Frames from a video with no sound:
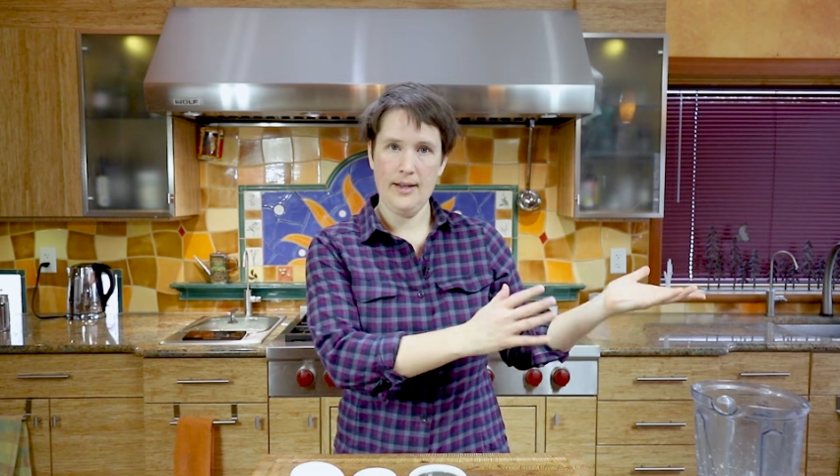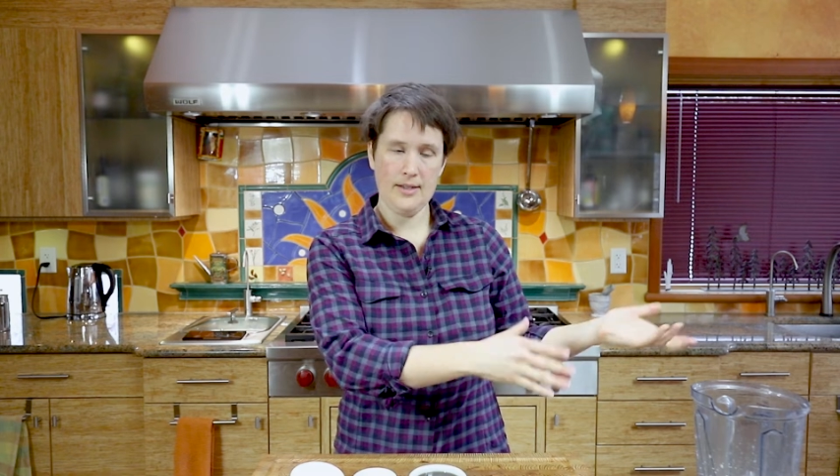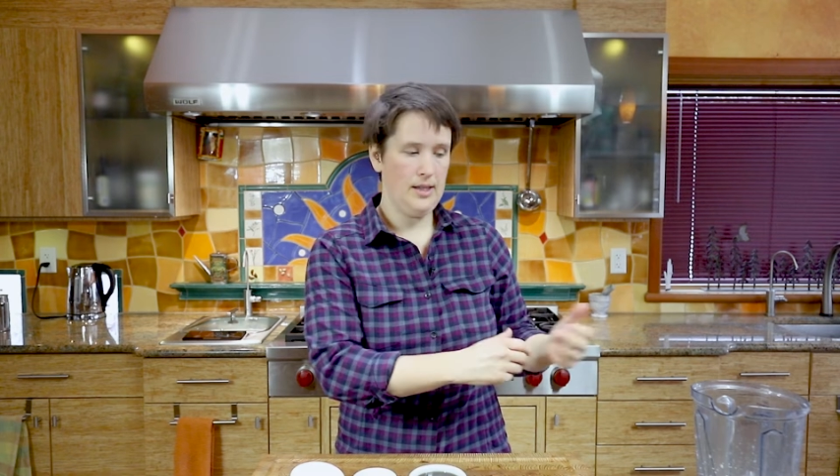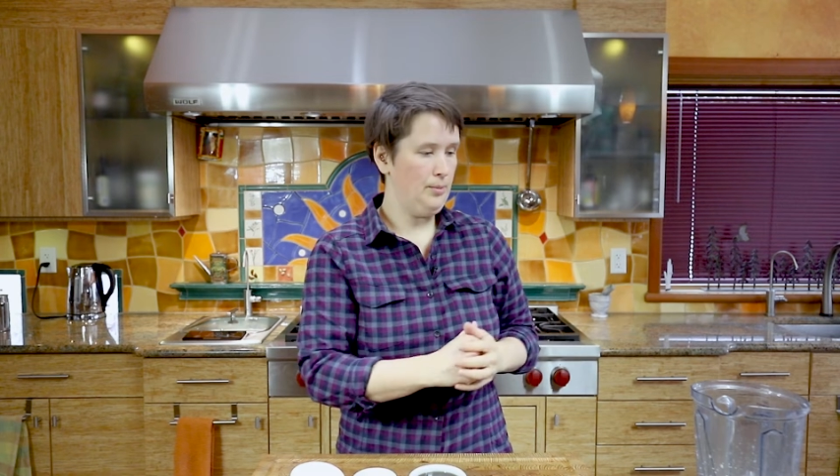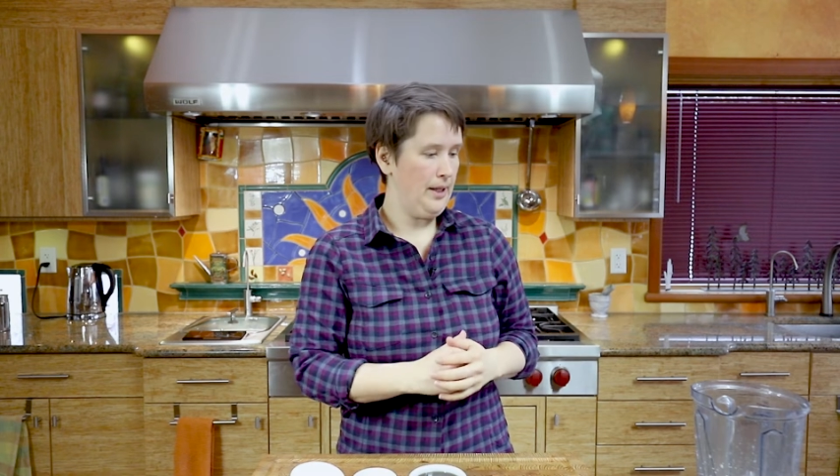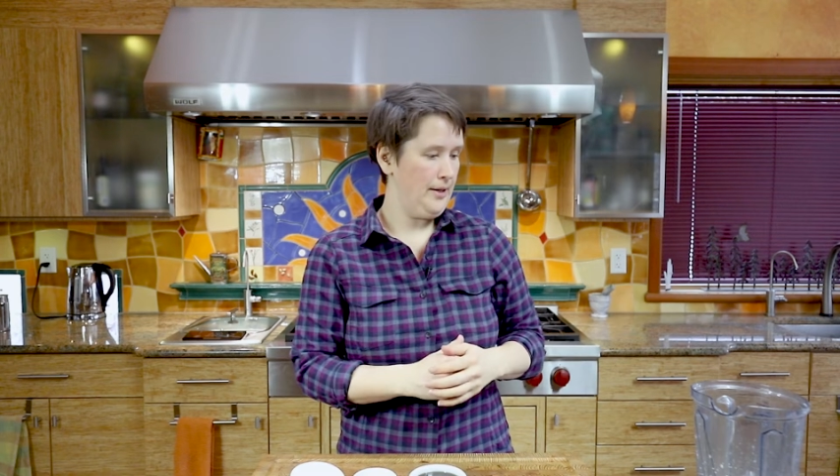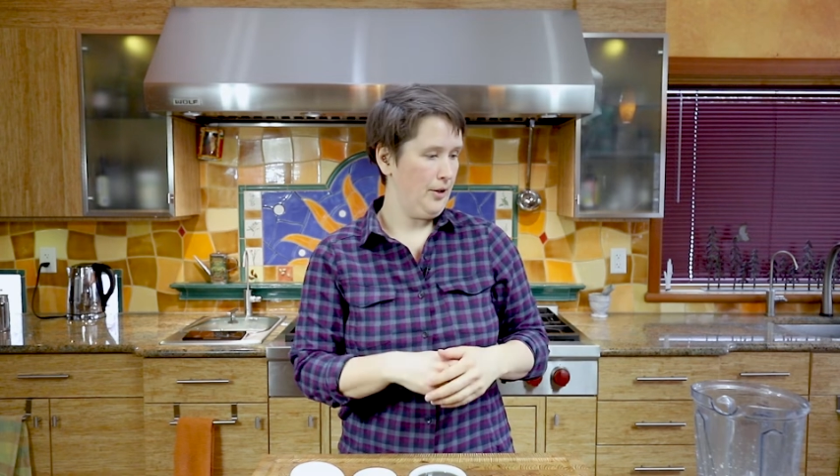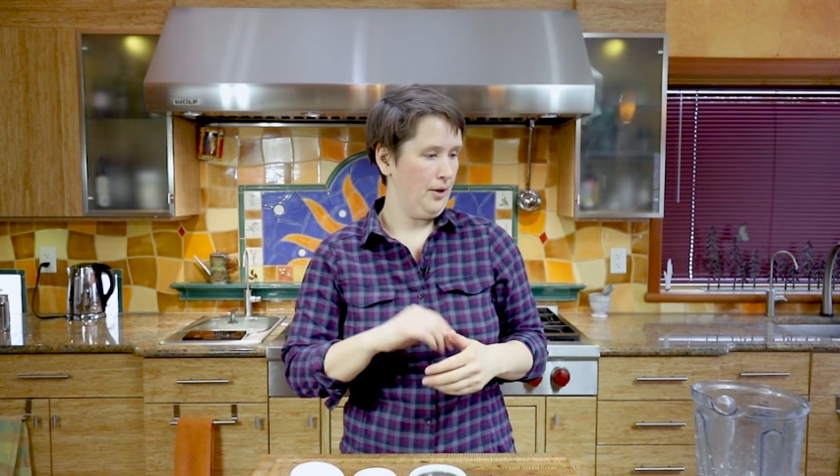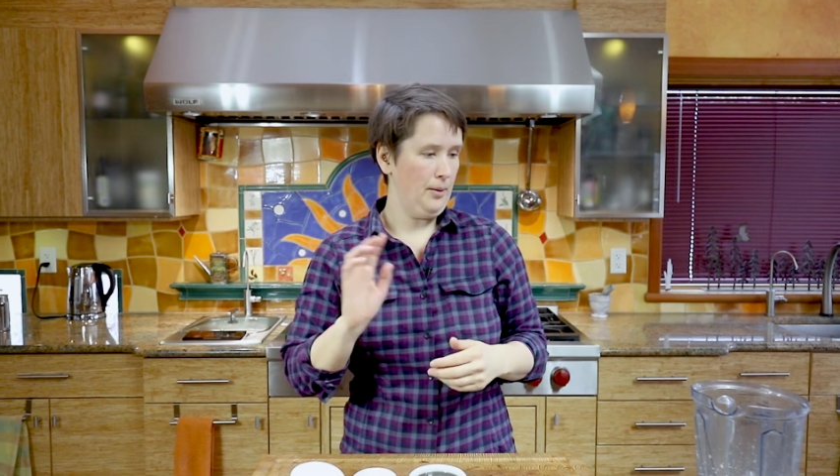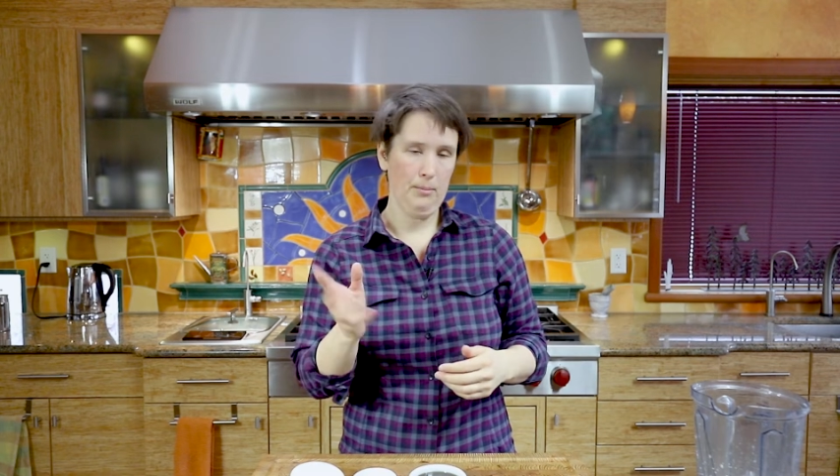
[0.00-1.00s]
into the
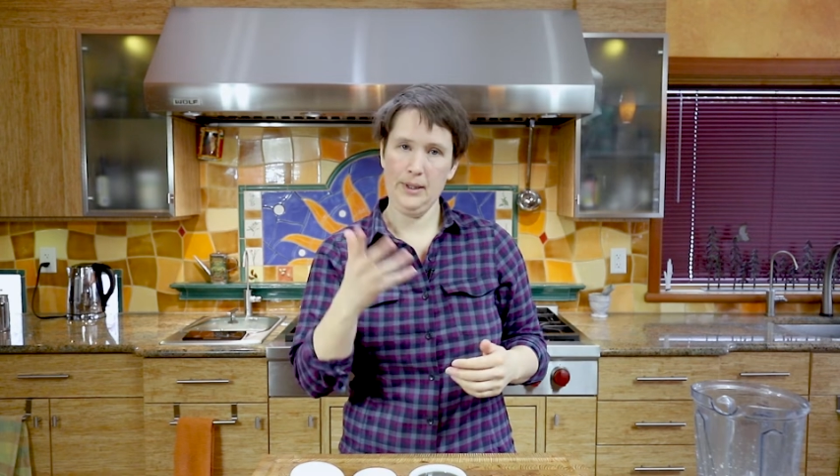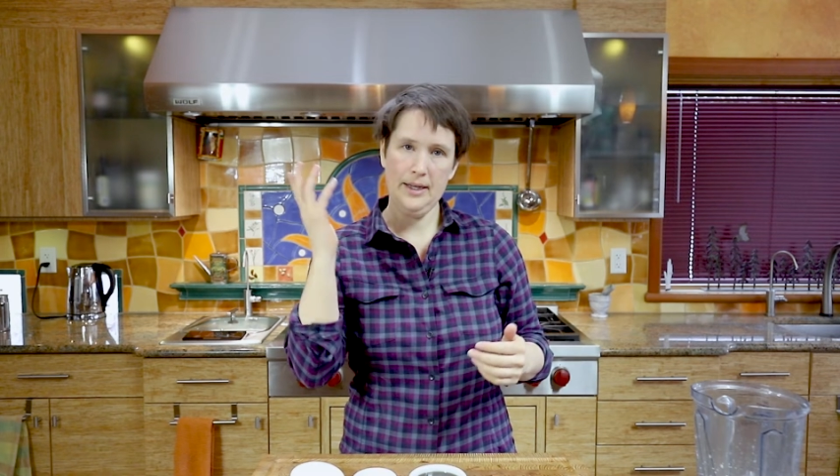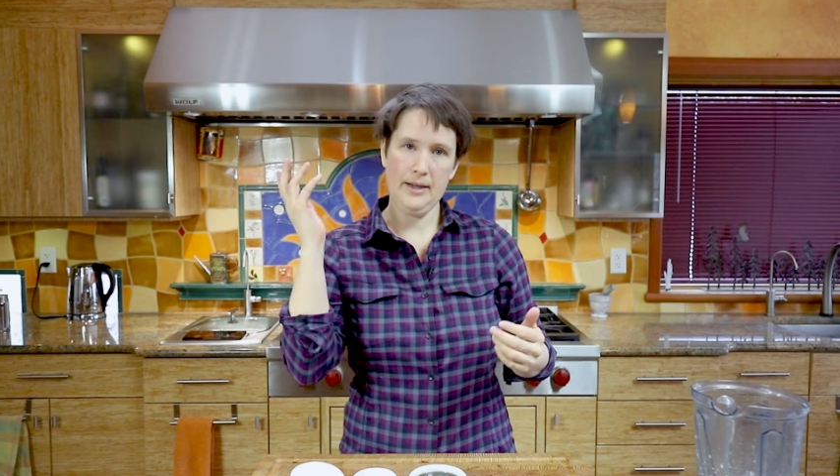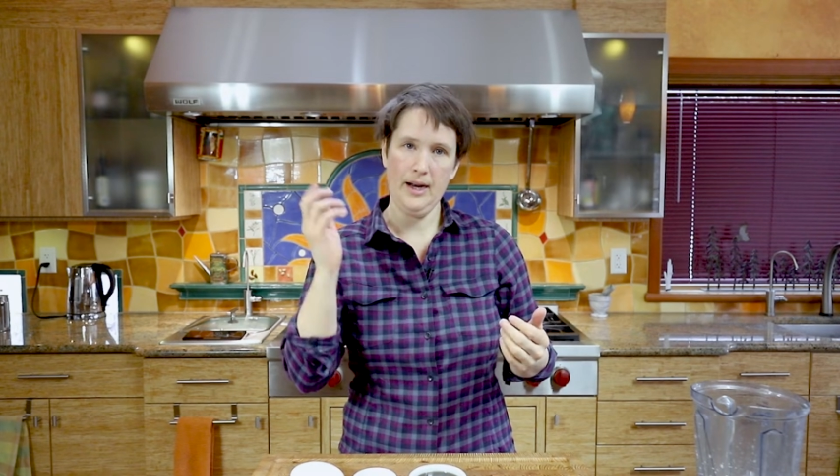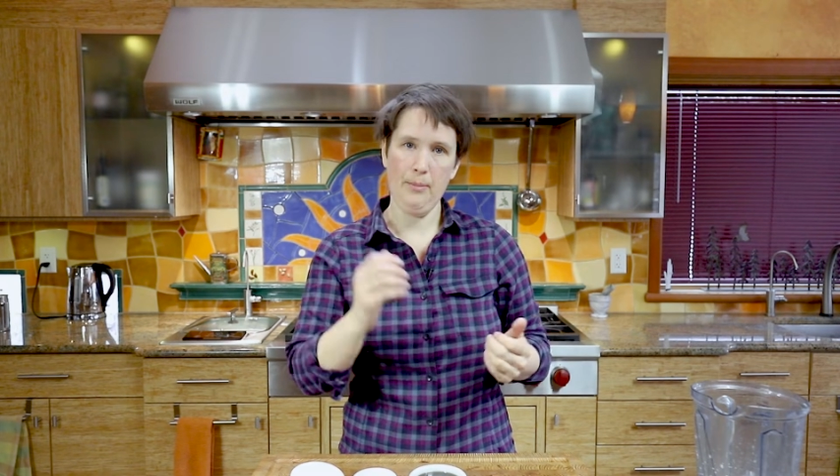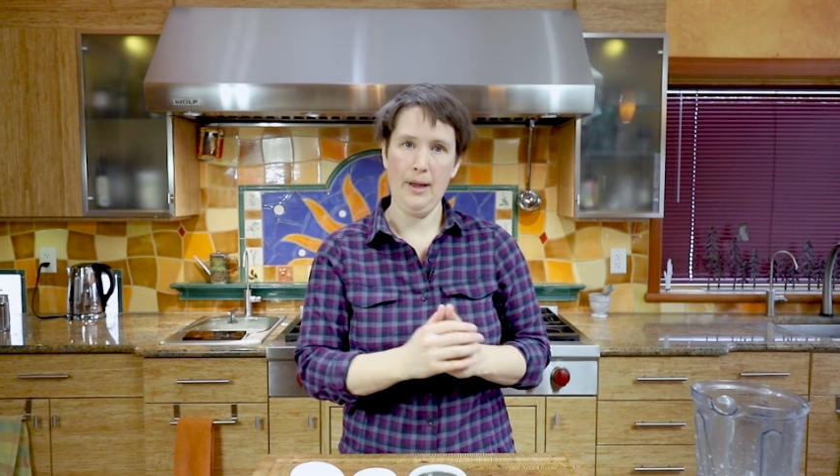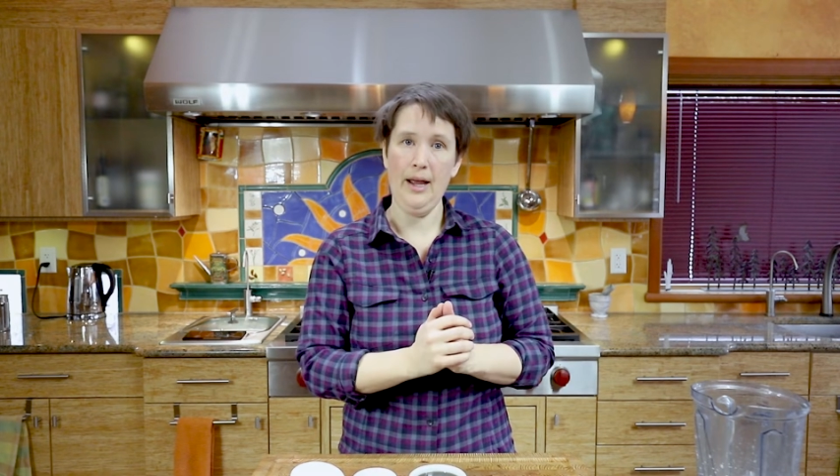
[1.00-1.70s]
blender, blend it up,